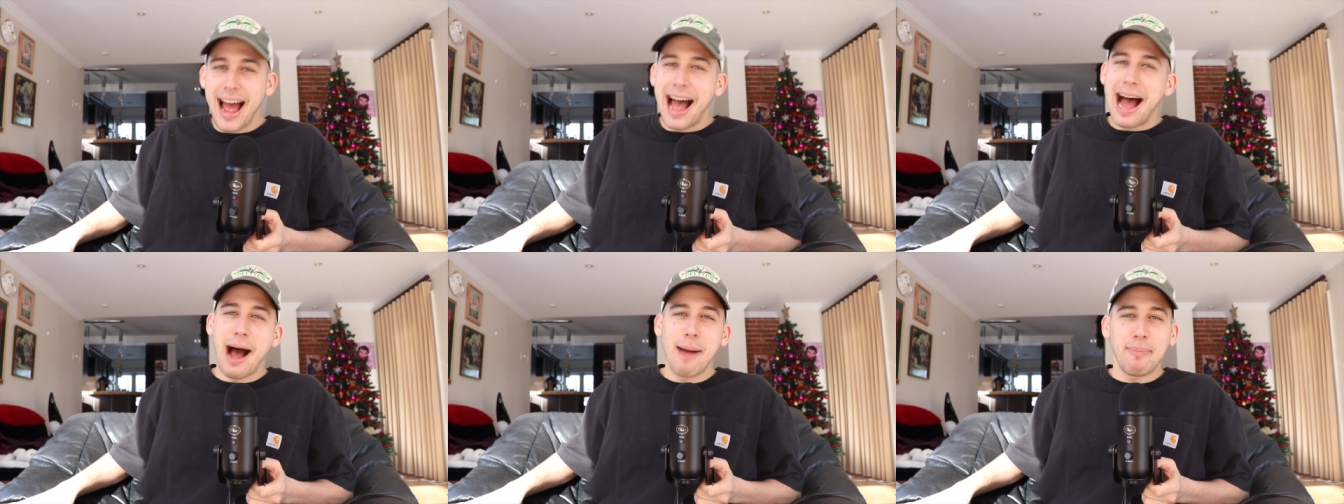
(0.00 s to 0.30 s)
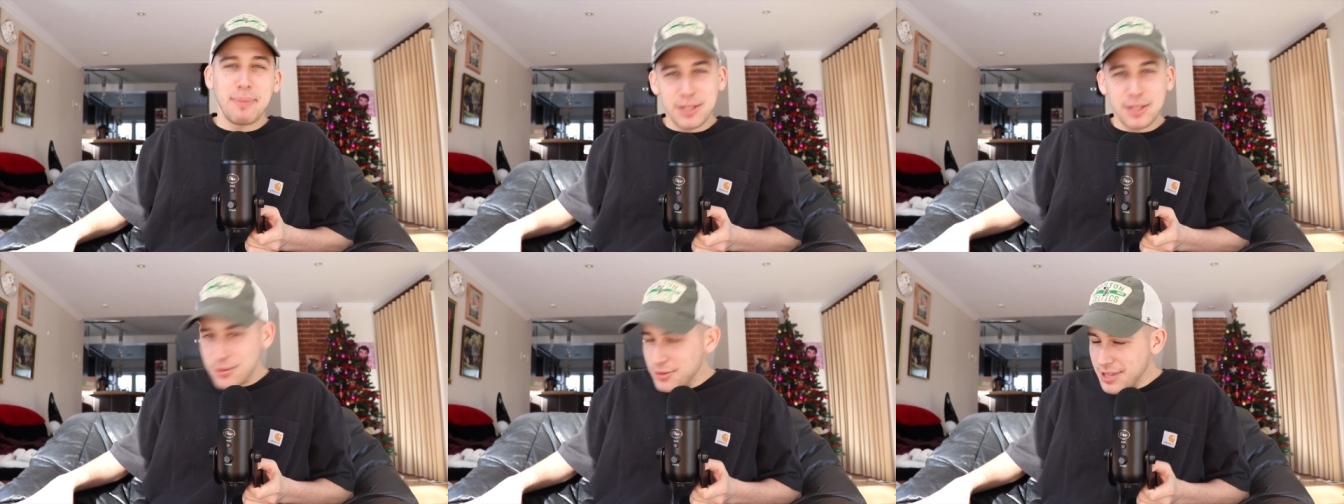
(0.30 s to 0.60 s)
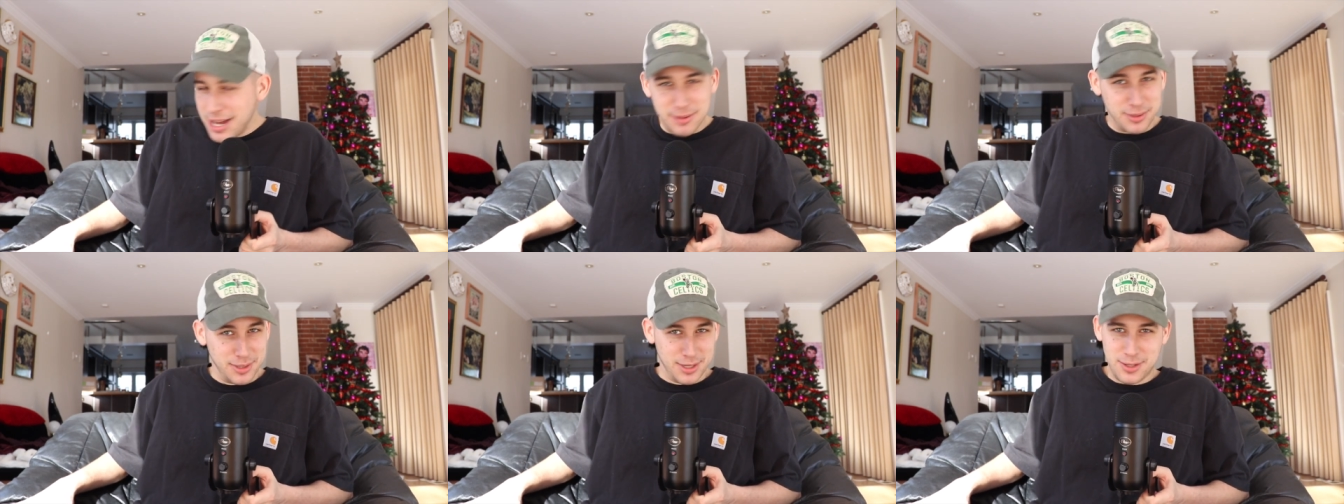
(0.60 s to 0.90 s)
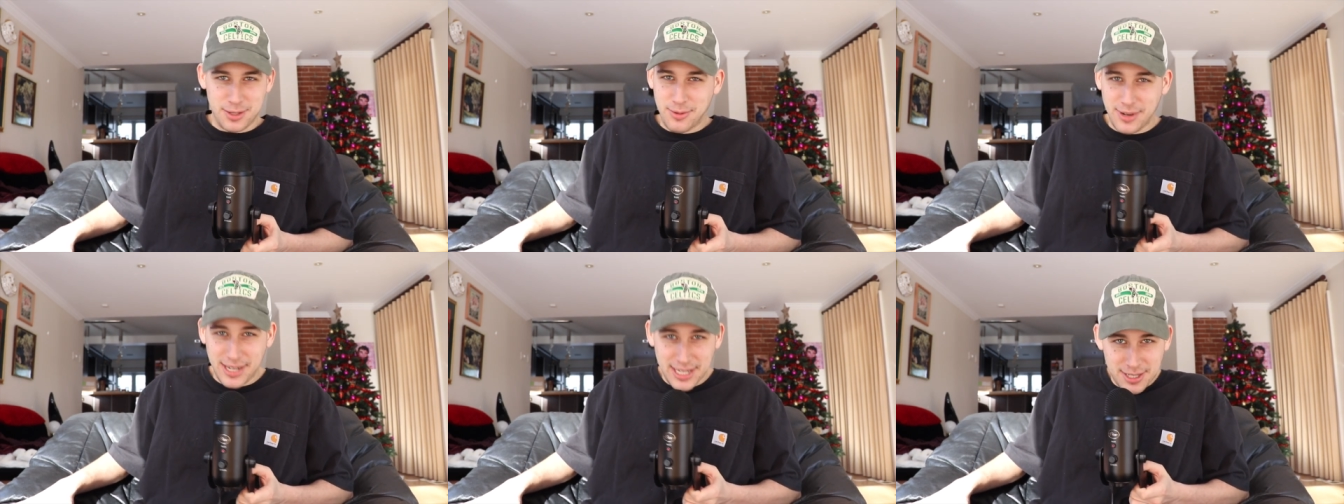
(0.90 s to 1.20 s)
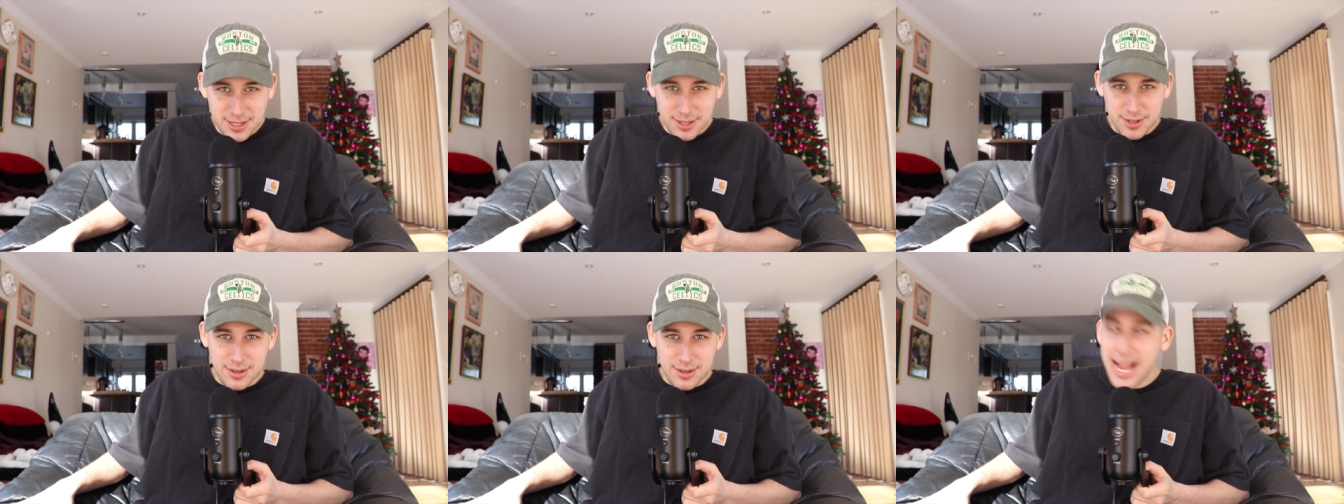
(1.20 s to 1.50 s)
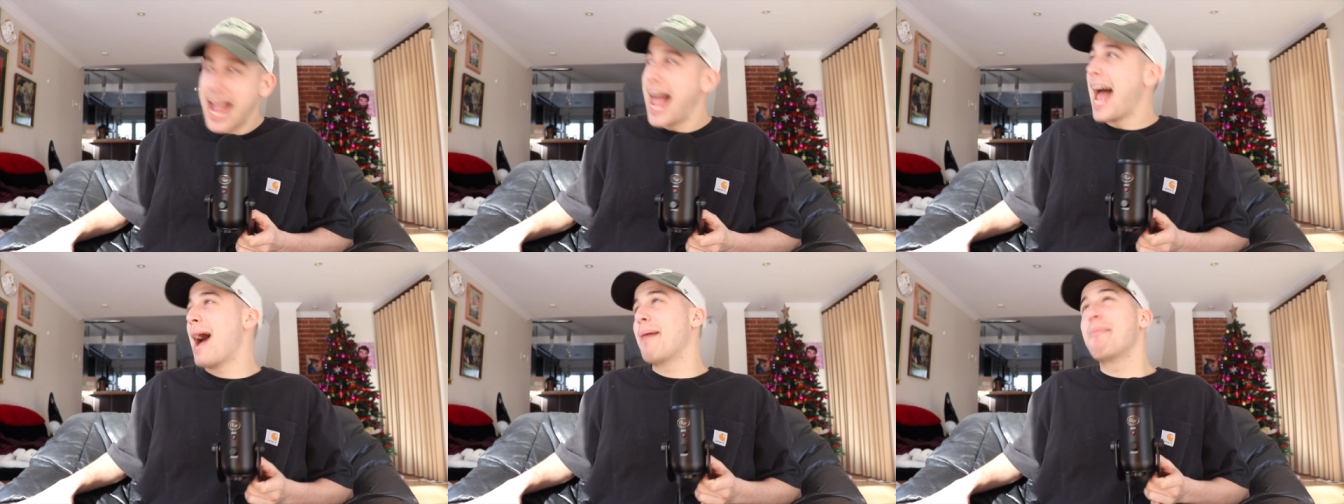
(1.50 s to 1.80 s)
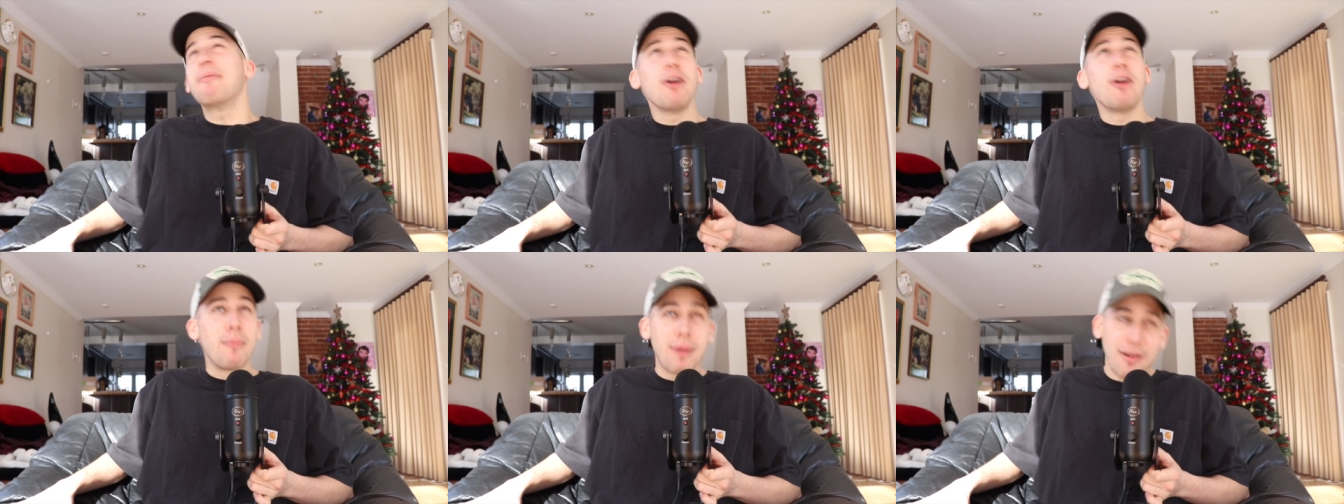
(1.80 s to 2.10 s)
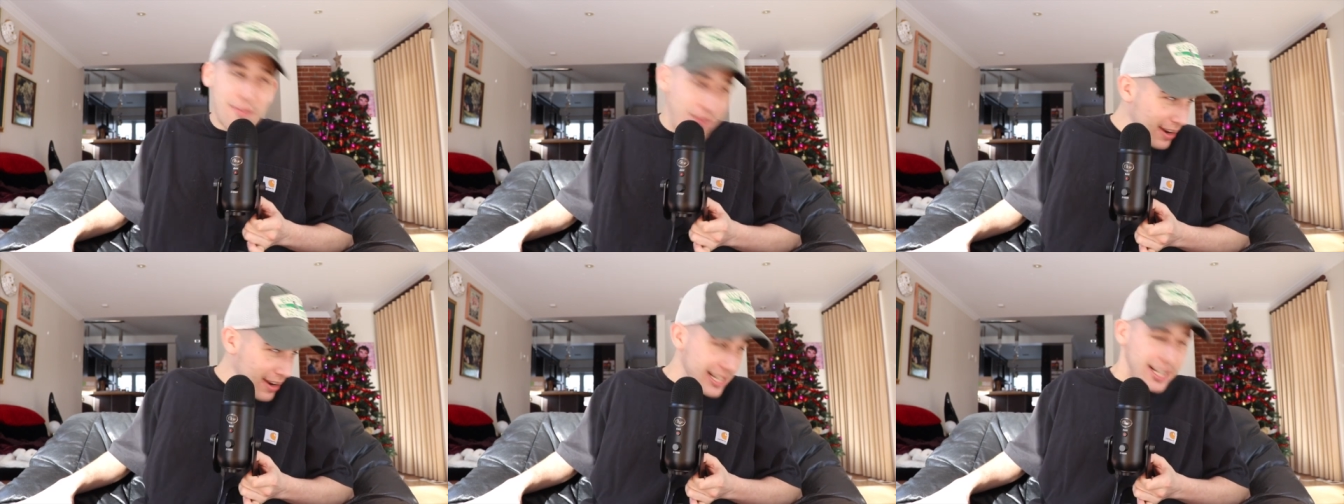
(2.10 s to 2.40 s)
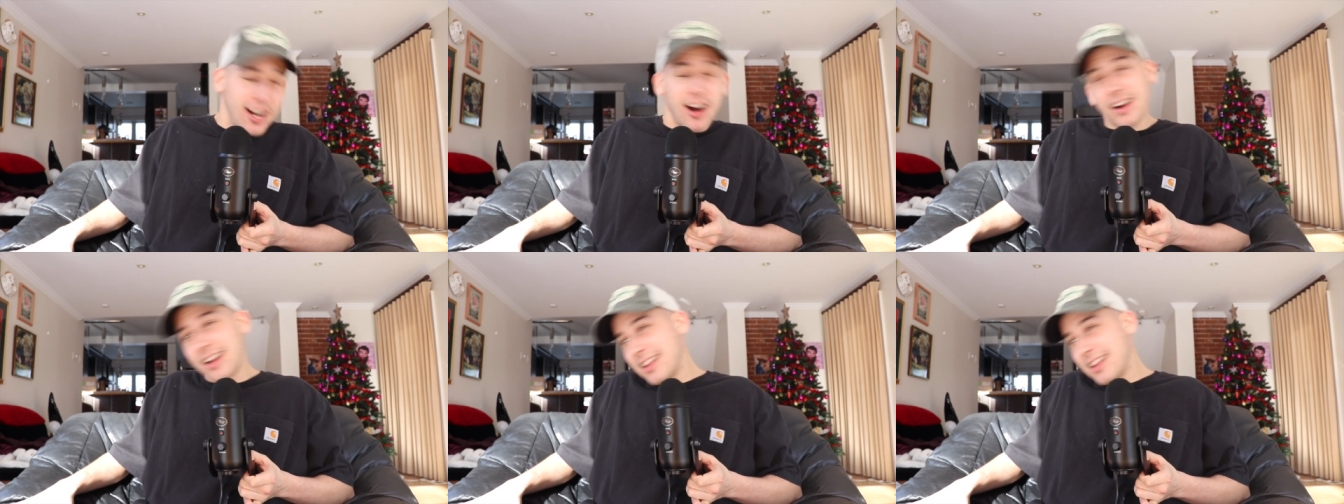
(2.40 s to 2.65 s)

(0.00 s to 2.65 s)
Happy 2022. Happy, oh my fucking god,